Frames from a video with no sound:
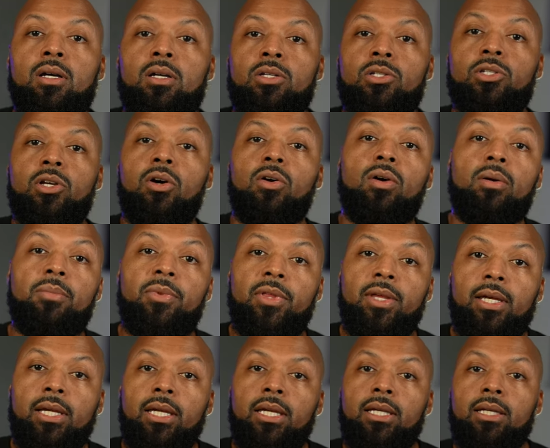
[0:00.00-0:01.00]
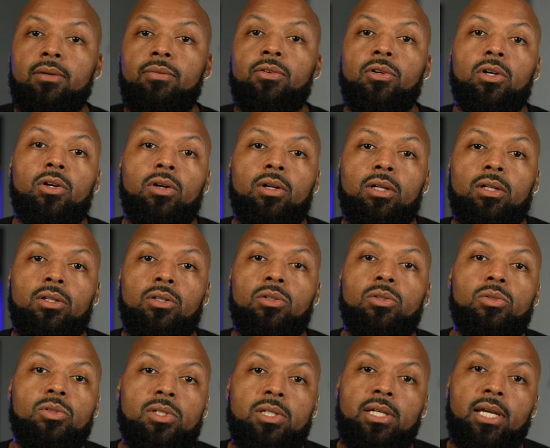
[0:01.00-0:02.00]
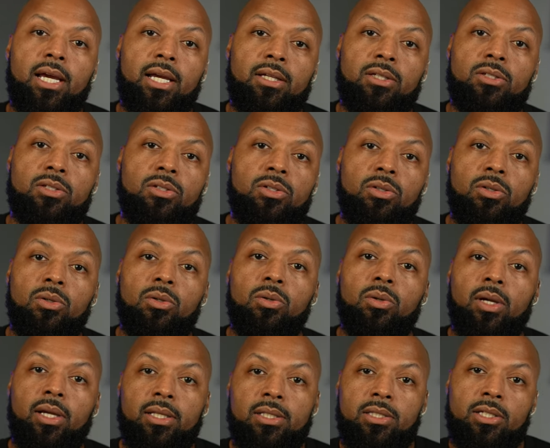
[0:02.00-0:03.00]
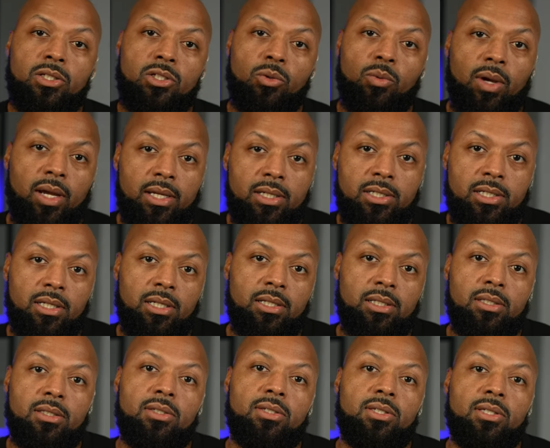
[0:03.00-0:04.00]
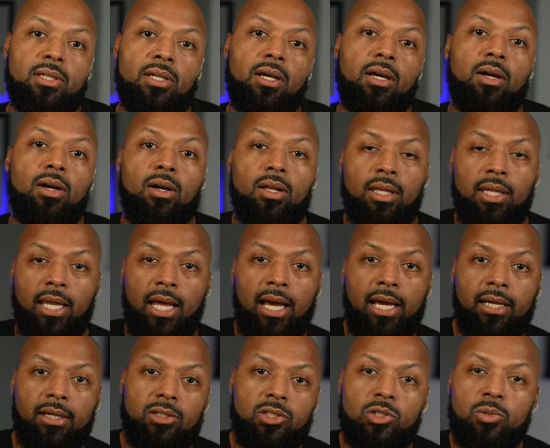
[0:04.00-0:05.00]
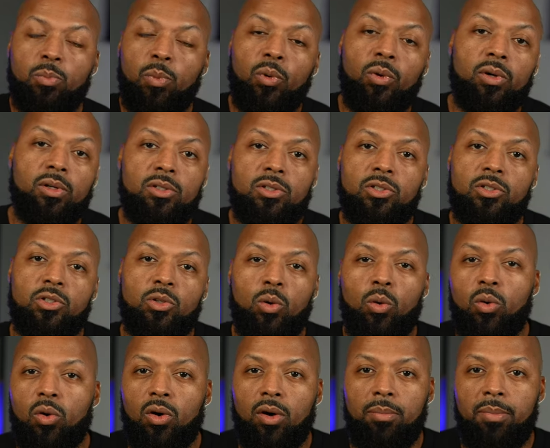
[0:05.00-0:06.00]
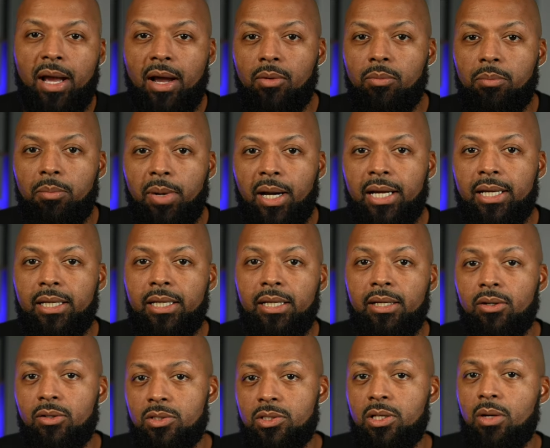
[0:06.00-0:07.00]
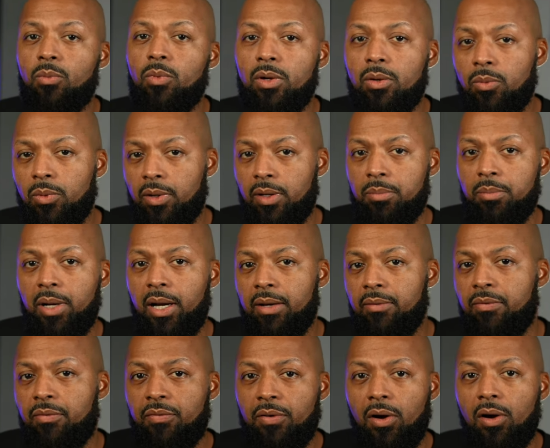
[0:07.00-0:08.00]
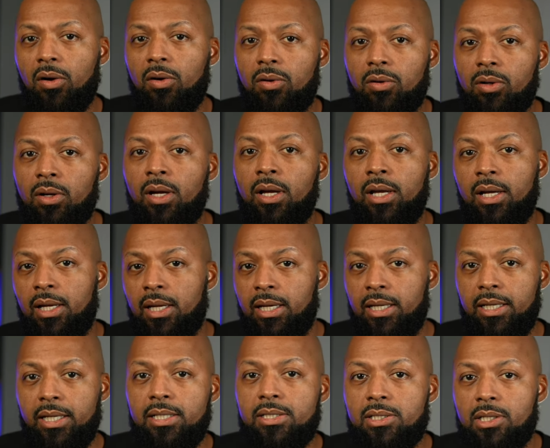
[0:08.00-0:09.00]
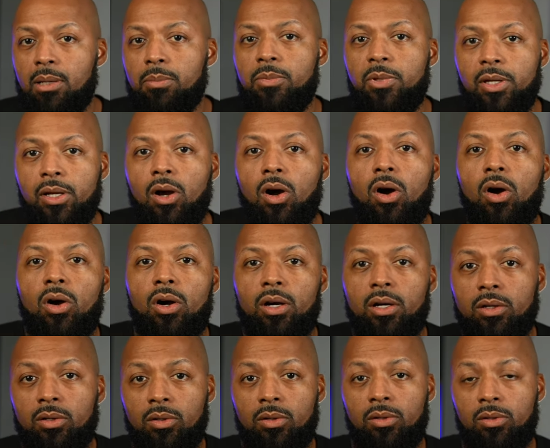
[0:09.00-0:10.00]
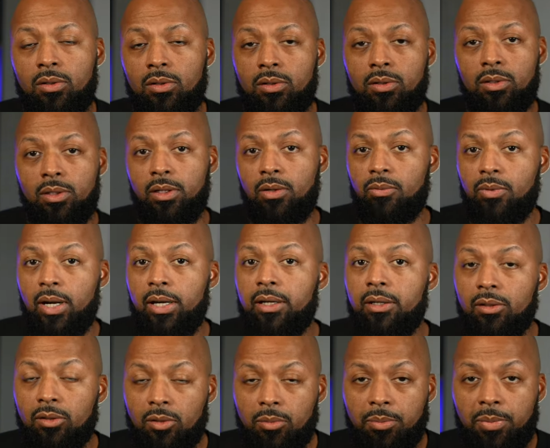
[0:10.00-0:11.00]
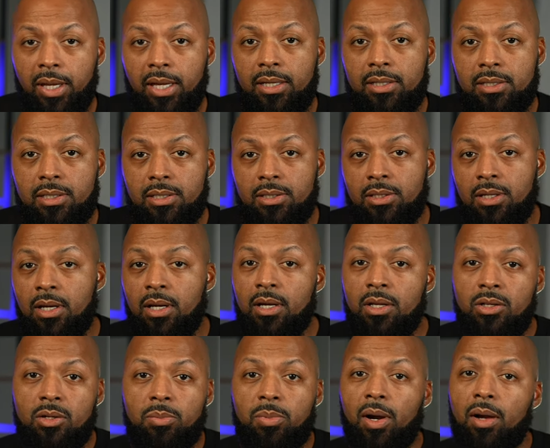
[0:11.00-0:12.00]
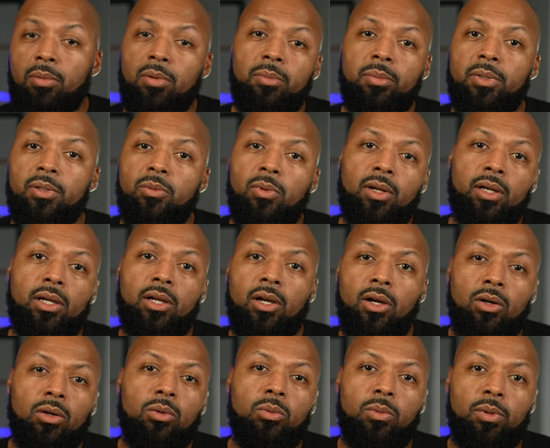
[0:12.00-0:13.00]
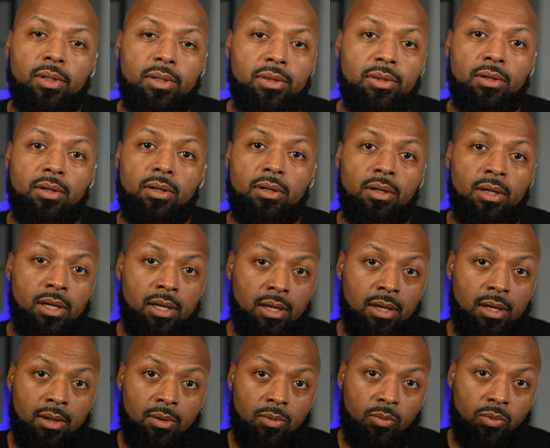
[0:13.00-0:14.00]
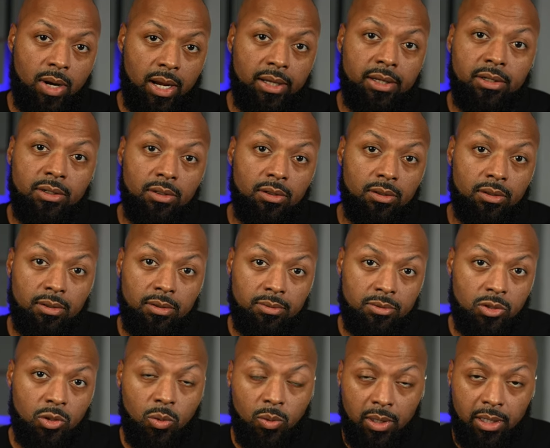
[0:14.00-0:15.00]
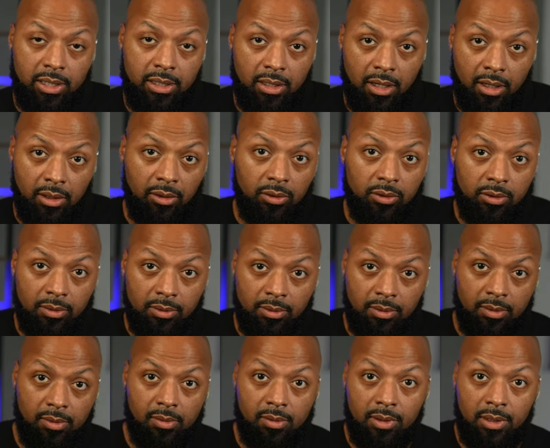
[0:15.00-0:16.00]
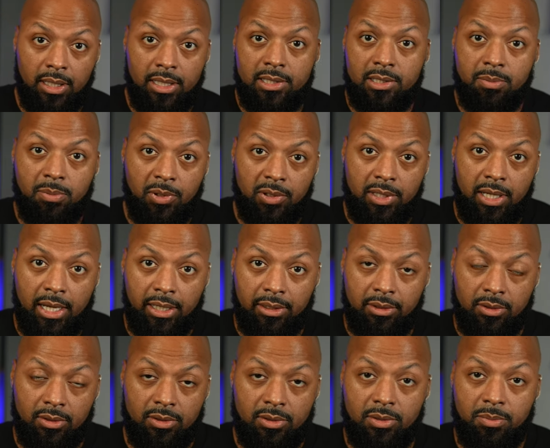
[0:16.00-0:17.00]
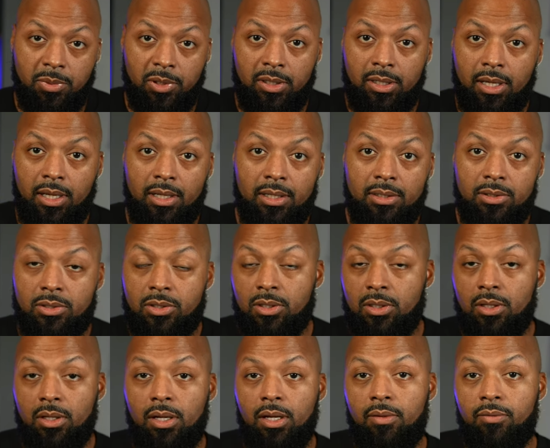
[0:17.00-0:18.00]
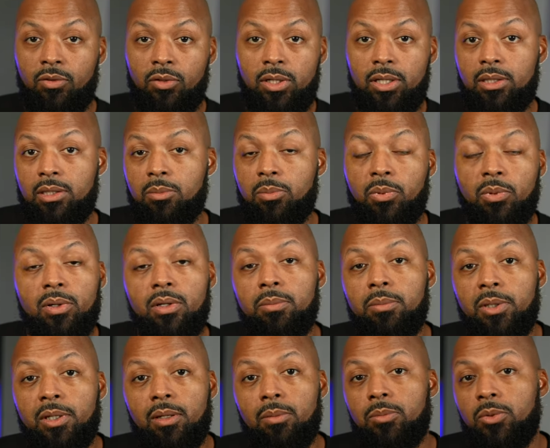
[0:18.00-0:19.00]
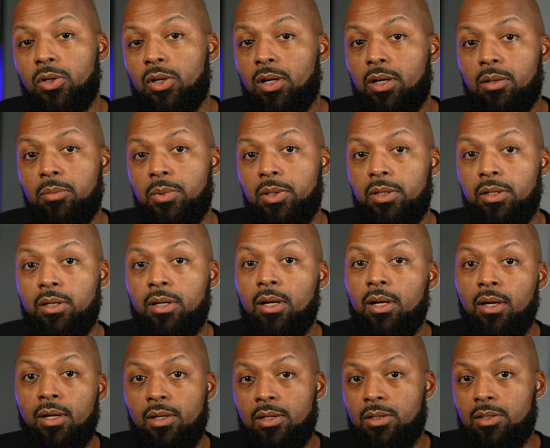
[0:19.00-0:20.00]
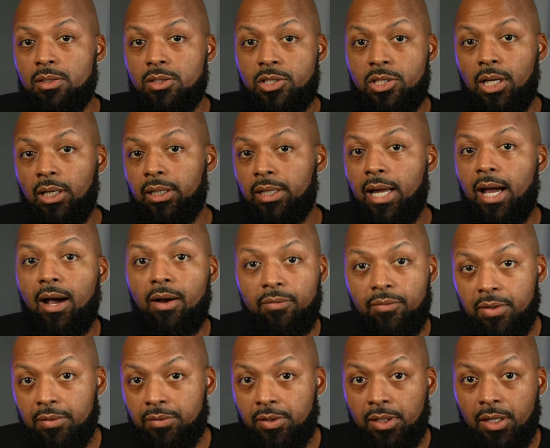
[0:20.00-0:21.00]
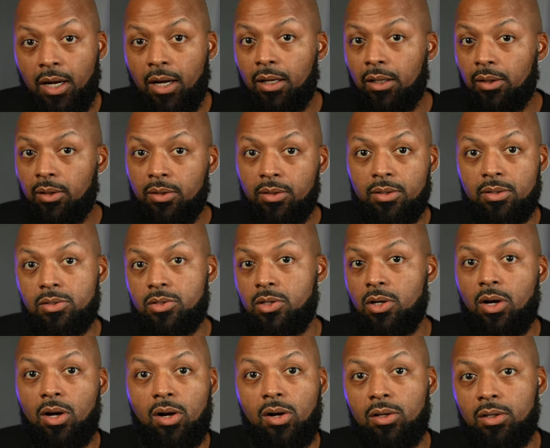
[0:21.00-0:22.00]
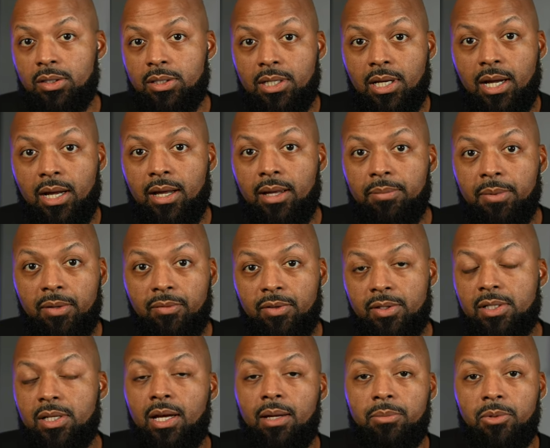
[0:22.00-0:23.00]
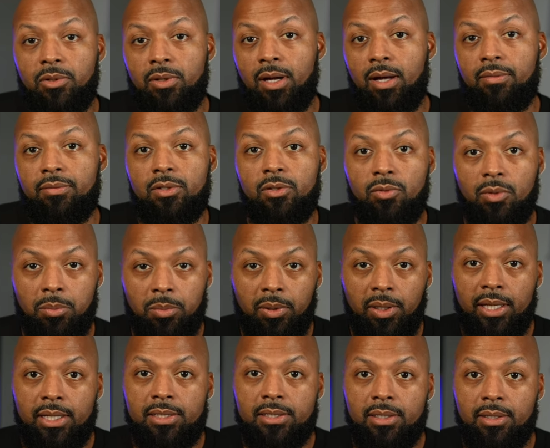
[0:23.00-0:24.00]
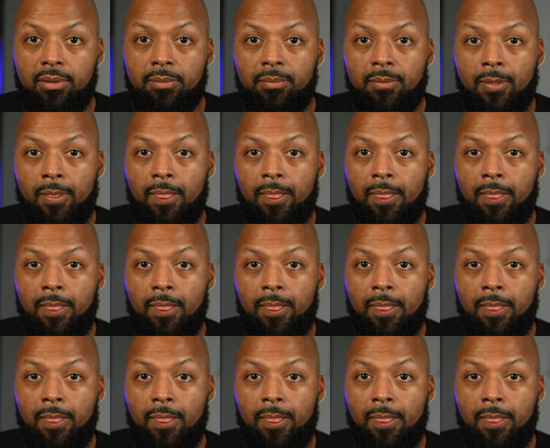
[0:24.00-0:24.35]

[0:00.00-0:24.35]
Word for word: So I'm thinking if you're going to use the X2 in situations like sports or mountain biking or somewhere where it might fall and hit something hard on a regular basis, you probably want to go with the regular $20 lens protectors, because if you get the premium, you're going to be shelling out $50 all the time, every time you have to replace them.